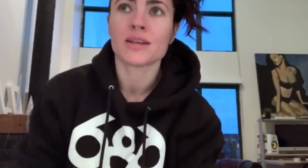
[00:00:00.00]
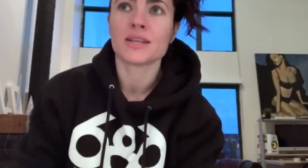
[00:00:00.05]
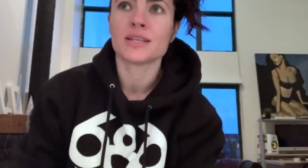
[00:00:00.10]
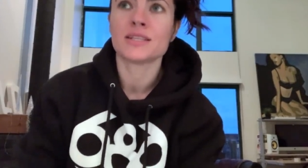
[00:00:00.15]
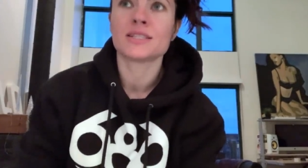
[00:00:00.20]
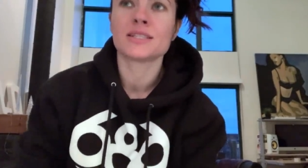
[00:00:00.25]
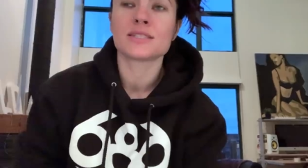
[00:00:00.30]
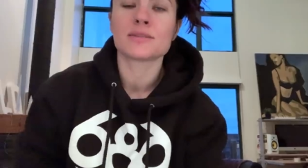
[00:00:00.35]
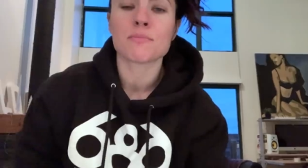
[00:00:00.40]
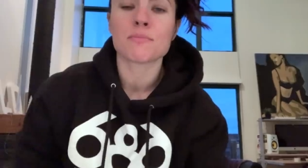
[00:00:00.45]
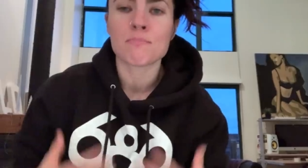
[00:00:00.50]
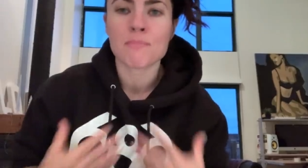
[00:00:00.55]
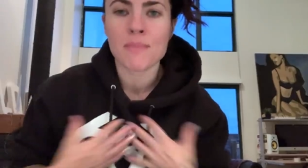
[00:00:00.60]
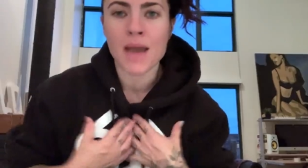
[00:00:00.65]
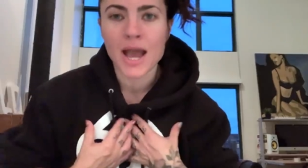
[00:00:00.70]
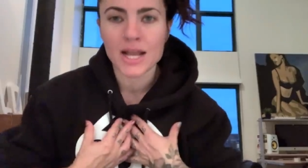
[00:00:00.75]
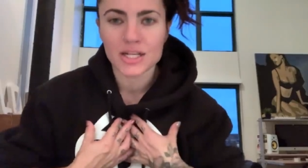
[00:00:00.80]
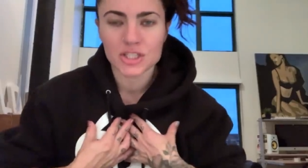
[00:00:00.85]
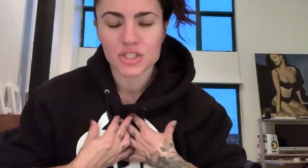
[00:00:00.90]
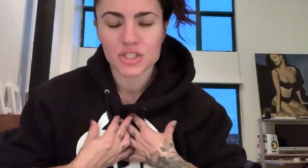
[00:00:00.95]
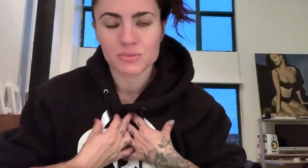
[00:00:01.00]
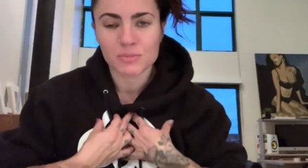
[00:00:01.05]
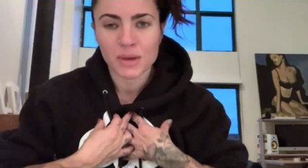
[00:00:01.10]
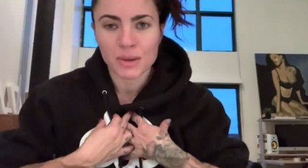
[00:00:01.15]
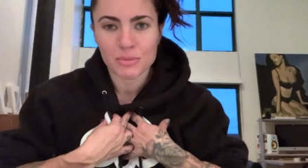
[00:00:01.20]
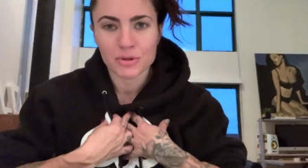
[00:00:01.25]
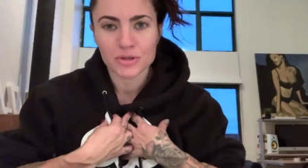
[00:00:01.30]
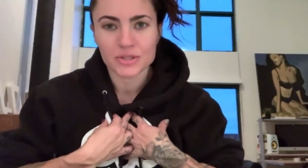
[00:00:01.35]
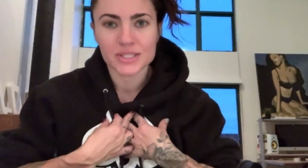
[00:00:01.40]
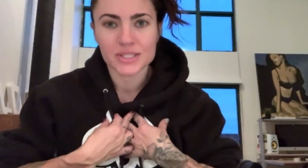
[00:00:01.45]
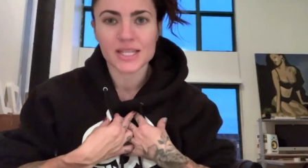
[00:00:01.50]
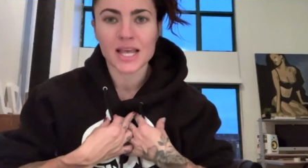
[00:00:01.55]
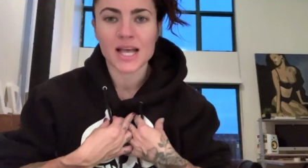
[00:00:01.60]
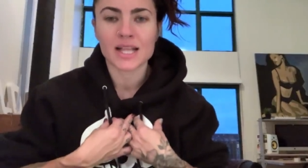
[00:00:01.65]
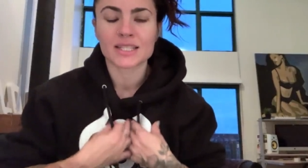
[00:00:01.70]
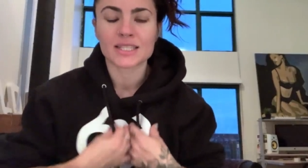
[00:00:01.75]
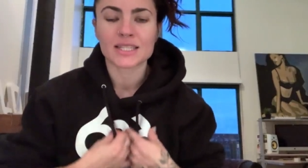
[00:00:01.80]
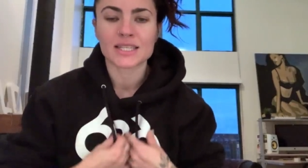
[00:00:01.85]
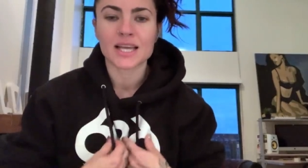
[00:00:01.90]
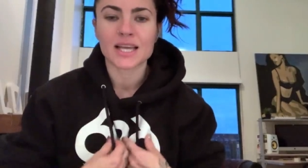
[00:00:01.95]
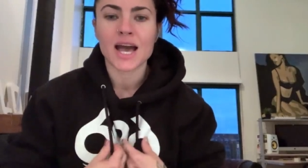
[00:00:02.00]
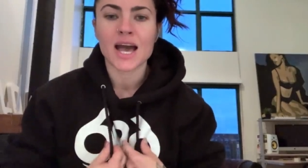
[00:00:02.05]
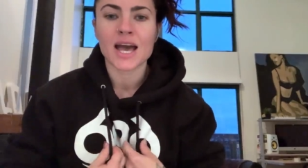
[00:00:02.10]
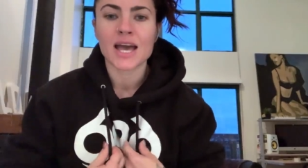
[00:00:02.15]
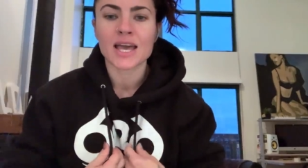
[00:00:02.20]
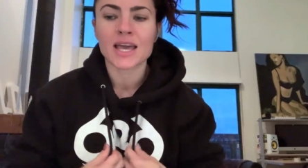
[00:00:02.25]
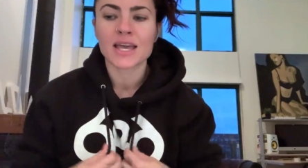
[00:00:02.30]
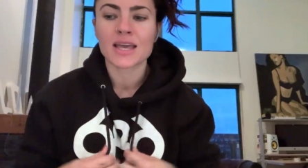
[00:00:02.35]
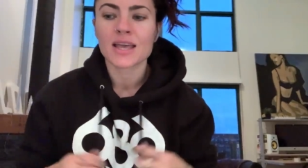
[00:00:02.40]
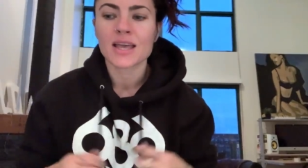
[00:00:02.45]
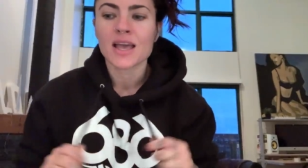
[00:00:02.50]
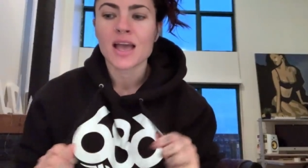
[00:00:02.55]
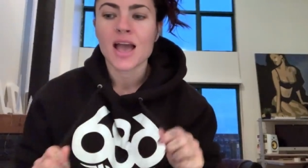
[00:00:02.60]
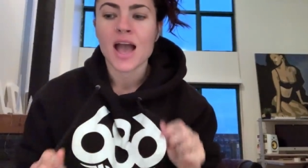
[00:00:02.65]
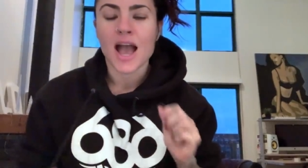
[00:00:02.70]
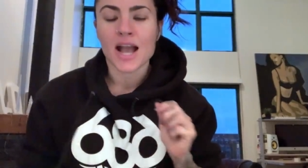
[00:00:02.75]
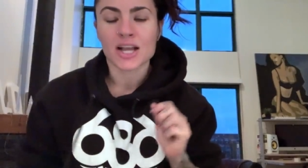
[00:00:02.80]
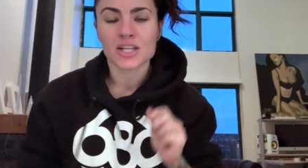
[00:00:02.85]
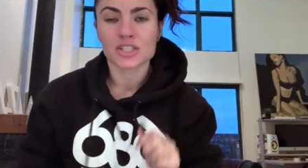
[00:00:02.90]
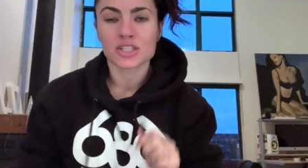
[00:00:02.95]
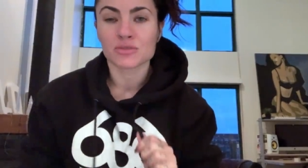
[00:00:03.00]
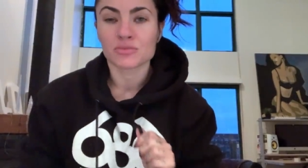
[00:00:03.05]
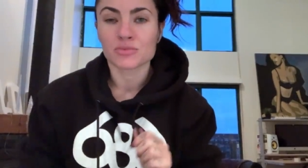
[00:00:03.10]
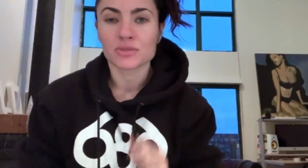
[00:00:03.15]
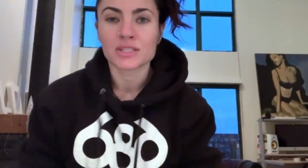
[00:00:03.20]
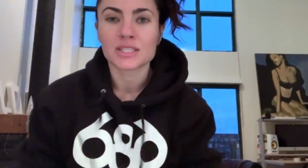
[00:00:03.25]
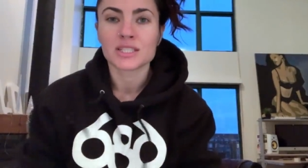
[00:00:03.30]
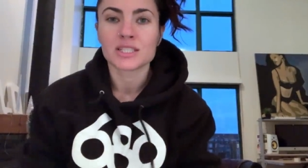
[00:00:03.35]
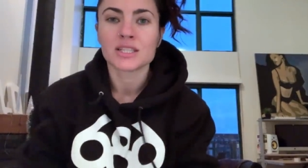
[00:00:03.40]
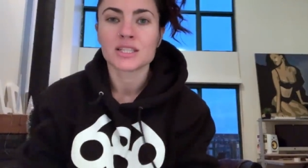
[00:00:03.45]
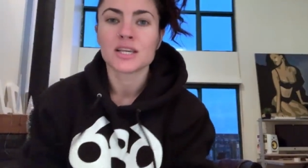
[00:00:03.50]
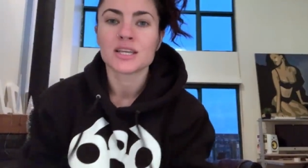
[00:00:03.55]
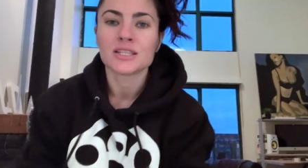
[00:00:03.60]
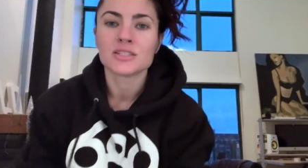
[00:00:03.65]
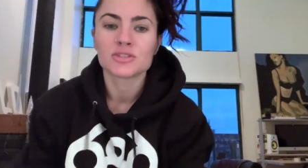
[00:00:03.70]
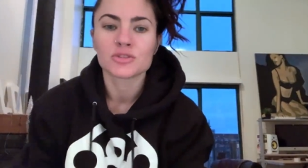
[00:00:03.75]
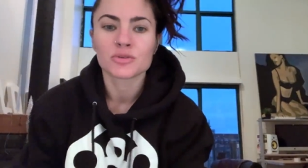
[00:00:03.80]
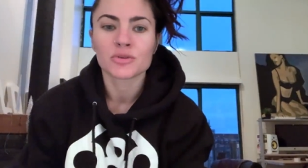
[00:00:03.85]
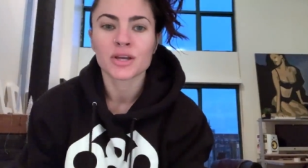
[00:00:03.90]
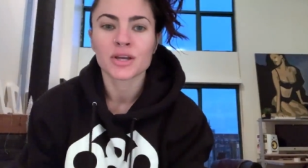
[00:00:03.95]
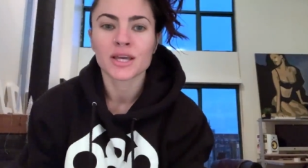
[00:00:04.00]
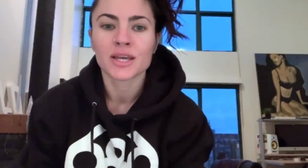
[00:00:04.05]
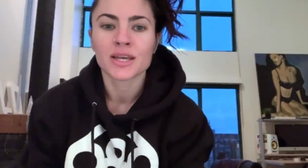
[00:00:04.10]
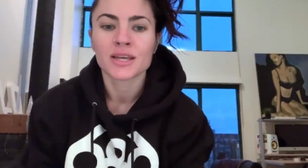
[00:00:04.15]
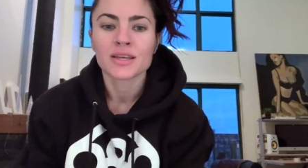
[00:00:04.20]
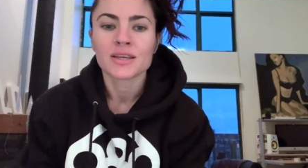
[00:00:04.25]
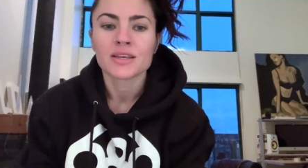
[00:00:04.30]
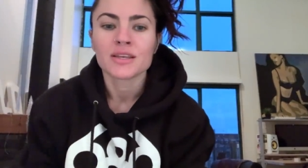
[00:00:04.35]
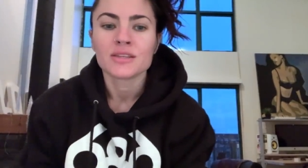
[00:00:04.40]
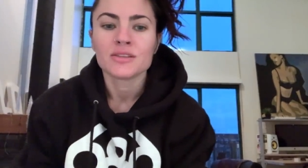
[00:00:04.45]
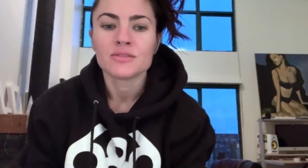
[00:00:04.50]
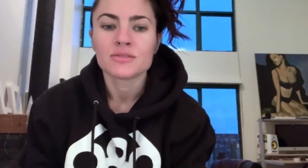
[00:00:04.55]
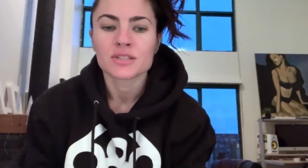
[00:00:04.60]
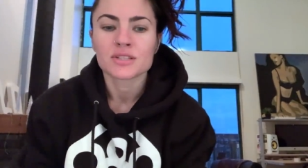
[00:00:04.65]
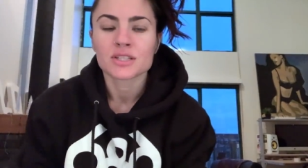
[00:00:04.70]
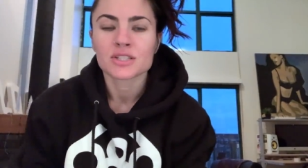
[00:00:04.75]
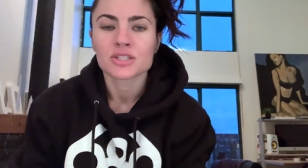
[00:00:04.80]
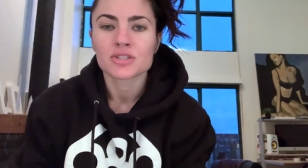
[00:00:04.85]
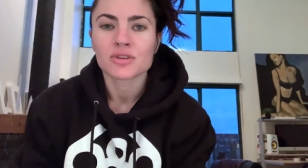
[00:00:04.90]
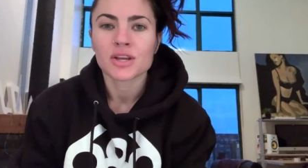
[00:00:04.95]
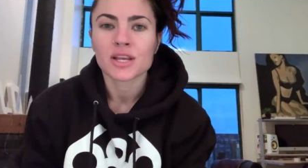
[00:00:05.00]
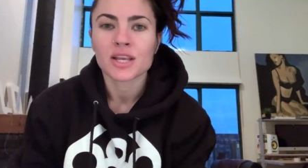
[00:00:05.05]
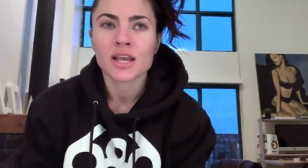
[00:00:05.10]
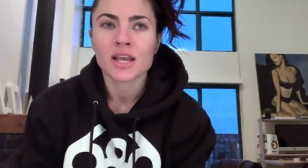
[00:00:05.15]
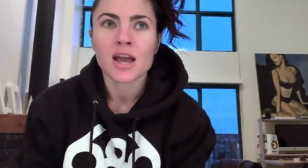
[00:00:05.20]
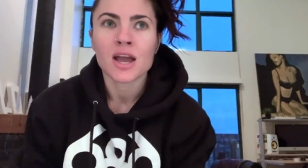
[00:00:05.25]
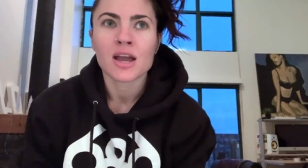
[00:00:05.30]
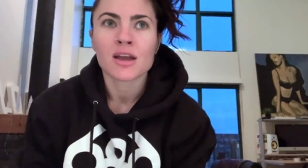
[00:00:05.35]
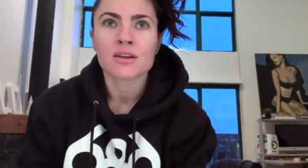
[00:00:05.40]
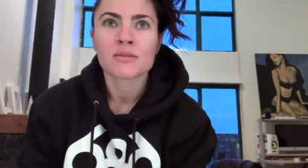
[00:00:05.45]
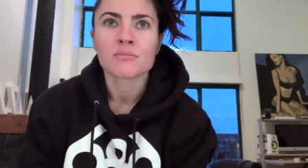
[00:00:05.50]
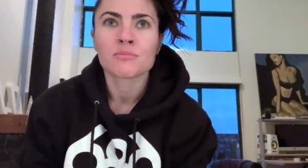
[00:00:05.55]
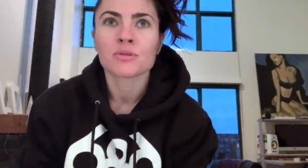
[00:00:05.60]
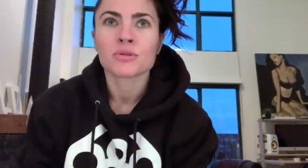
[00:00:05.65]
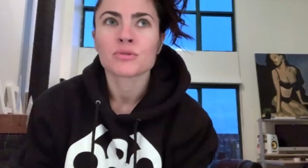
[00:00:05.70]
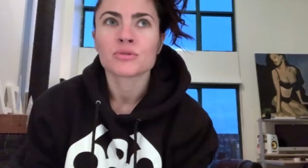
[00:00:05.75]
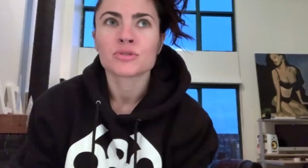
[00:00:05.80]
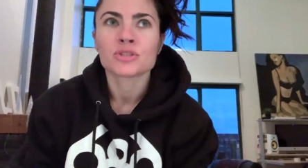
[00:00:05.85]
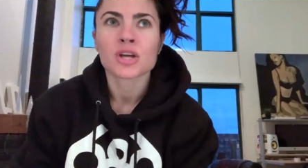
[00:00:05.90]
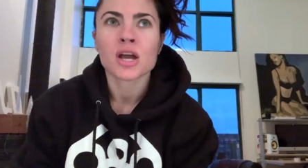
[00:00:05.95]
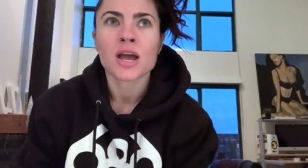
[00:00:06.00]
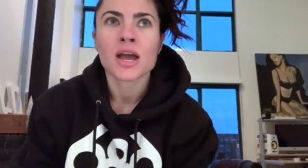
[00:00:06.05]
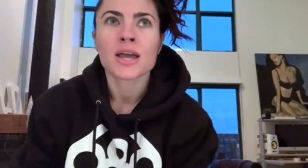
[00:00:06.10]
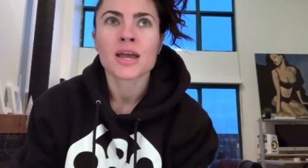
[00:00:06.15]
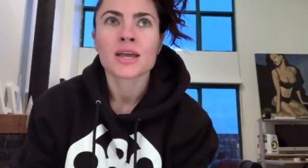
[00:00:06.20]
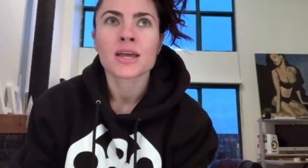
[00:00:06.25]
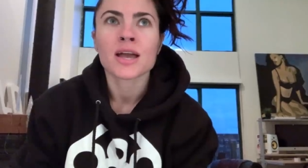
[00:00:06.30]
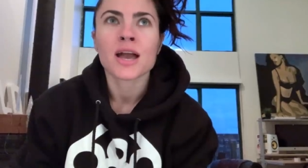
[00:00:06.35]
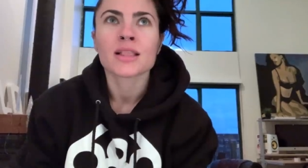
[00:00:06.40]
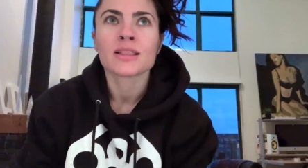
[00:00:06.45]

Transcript: It doesn't match my personality. I actually really enjoy using a straightening iron, blow drying.